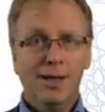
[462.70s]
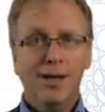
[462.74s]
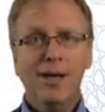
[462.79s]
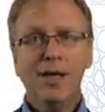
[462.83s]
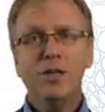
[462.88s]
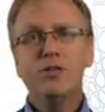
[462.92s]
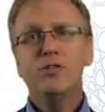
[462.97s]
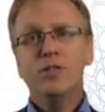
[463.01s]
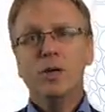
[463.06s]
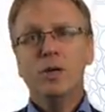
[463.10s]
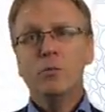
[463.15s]

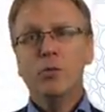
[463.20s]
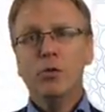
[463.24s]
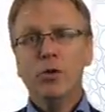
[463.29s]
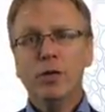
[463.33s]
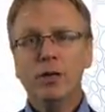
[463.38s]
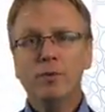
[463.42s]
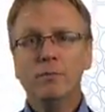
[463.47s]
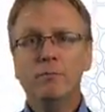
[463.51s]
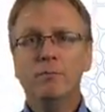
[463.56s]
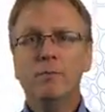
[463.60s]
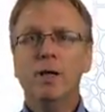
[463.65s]
In
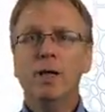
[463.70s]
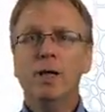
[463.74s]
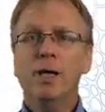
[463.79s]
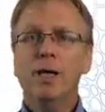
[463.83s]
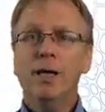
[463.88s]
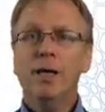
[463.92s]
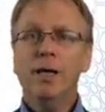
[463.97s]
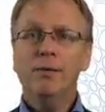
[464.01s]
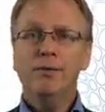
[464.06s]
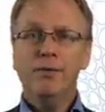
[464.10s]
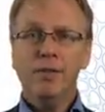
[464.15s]
summary,
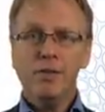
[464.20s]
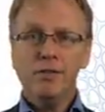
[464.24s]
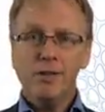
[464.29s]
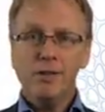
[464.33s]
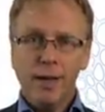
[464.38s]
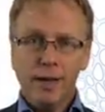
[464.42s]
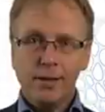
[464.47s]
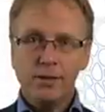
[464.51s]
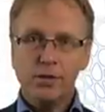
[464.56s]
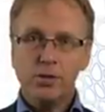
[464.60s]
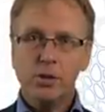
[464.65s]
in this
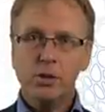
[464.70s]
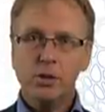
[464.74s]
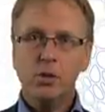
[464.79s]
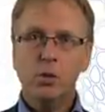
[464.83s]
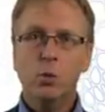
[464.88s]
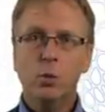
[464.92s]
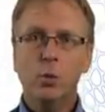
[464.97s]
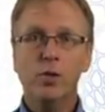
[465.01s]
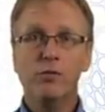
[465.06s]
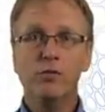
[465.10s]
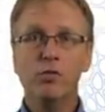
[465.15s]
lecture
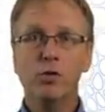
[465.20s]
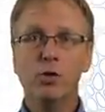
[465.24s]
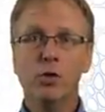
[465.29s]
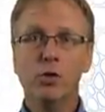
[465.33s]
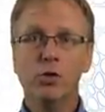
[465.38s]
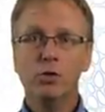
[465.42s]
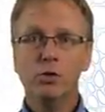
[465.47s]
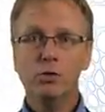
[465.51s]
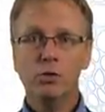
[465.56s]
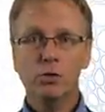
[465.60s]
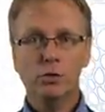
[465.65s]
we've
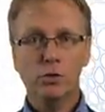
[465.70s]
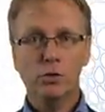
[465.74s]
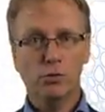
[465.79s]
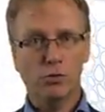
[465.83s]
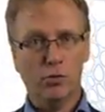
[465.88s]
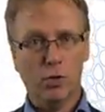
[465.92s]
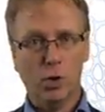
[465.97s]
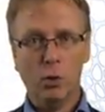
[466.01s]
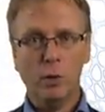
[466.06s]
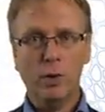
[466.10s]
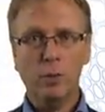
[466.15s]
learned the
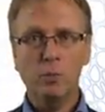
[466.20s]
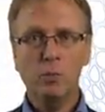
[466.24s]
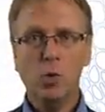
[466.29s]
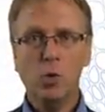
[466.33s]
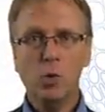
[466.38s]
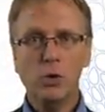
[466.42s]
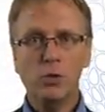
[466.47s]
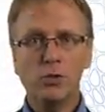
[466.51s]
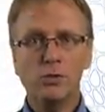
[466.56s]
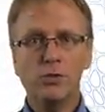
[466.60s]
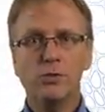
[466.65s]
following
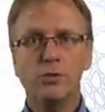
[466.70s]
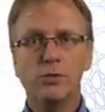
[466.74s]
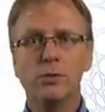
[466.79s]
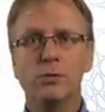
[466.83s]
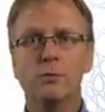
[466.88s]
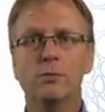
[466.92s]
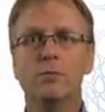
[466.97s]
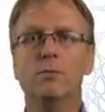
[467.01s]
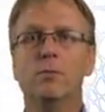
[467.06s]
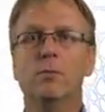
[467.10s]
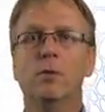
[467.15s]
points.
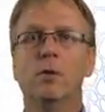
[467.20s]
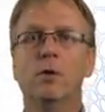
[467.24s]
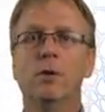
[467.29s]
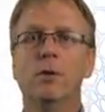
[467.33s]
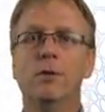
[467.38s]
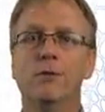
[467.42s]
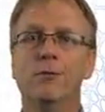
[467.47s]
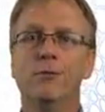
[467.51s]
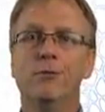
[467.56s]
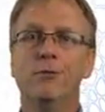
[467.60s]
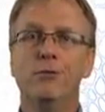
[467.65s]

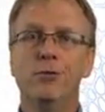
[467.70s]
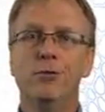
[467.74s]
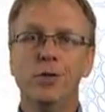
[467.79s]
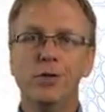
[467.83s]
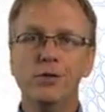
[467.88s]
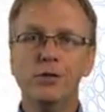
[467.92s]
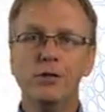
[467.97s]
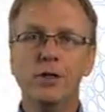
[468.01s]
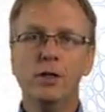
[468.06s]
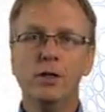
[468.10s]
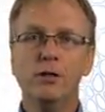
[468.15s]

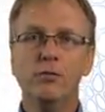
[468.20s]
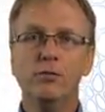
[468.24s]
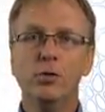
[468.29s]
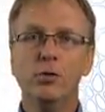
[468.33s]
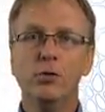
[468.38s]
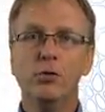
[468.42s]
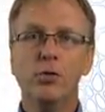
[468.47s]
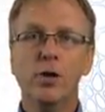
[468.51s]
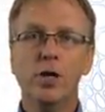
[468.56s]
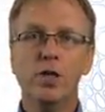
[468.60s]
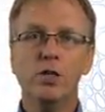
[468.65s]
T-cell
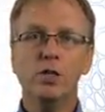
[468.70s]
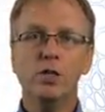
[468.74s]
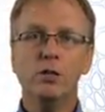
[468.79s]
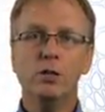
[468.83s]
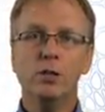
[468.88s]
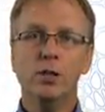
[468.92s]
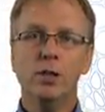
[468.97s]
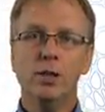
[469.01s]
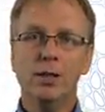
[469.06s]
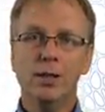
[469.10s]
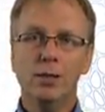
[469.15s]
infiltration
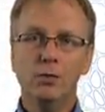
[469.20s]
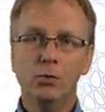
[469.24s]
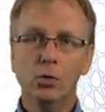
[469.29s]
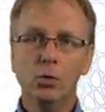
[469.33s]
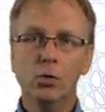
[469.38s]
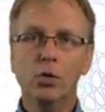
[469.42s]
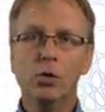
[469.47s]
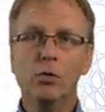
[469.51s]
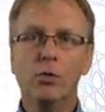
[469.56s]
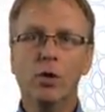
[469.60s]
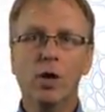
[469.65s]
into
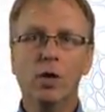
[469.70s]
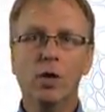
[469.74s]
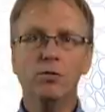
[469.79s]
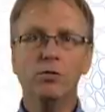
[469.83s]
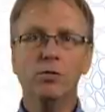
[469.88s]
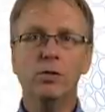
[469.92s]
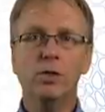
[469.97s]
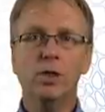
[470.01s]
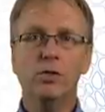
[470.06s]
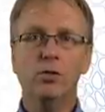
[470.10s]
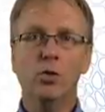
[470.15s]
the
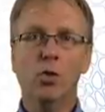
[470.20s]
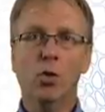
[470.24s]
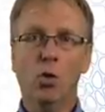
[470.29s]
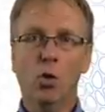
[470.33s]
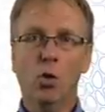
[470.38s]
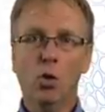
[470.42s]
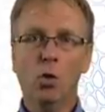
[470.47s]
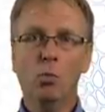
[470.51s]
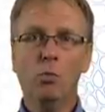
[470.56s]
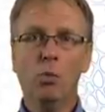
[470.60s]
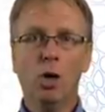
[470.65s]
graft is a
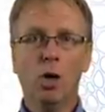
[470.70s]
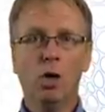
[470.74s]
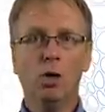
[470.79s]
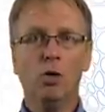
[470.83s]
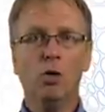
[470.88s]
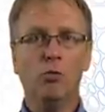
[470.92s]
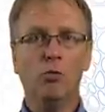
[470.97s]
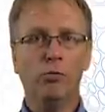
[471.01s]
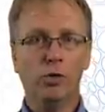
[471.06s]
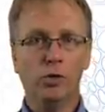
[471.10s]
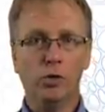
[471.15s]
hallmark
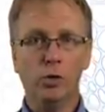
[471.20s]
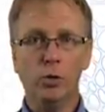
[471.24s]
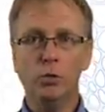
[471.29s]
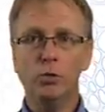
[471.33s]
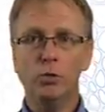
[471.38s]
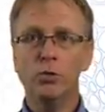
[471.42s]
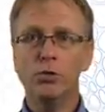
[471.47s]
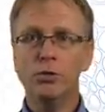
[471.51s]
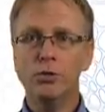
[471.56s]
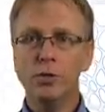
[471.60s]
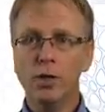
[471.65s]
of acute
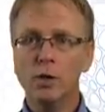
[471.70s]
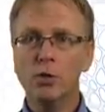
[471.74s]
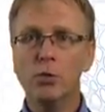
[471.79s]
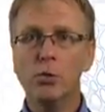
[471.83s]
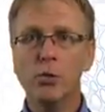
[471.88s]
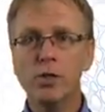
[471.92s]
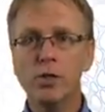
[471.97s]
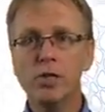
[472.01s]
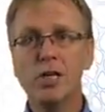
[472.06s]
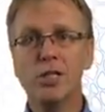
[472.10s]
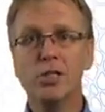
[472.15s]
cellular
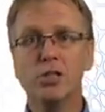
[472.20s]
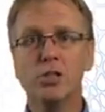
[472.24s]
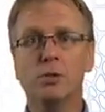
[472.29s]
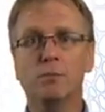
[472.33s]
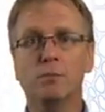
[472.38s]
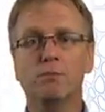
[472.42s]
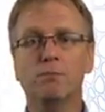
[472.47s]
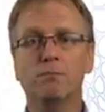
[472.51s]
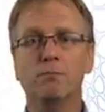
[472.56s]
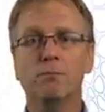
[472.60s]
rejection.